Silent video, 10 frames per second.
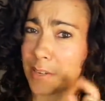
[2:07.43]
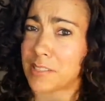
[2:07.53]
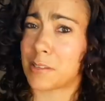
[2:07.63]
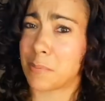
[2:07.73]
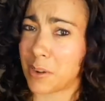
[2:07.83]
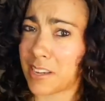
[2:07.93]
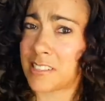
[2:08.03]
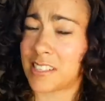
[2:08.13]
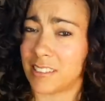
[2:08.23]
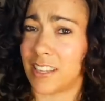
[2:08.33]
but
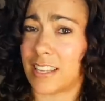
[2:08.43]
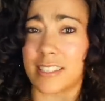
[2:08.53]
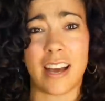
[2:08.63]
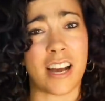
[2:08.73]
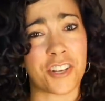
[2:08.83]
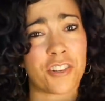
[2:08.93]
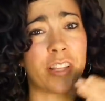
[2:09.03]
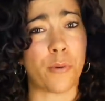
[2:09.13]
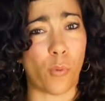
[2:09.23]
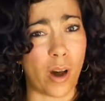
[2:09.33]
surprisingly, it's
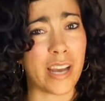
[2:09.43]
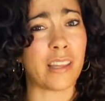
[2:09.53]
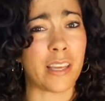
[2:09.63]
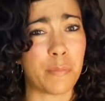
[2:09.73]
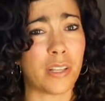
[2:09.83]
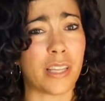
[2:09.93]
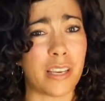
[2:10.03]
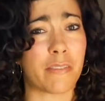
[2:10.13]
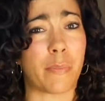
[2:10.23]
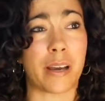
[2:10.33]
actually widely
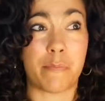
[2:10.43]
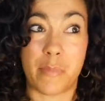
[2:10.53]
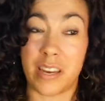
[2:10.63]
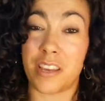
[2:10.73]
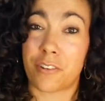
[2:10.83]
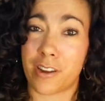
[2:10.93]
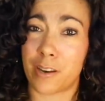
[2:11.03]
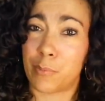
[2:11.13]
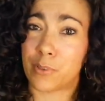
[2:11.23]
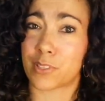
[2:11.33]
believed by many
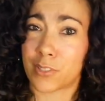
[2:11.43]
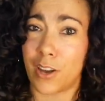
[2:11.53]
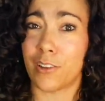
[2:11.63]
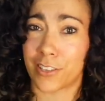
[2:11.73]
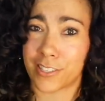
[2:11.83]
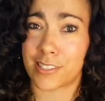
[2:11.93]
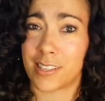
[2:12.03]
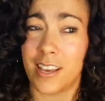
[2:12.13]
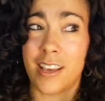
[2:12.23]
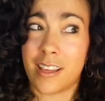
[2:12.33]
credible scholars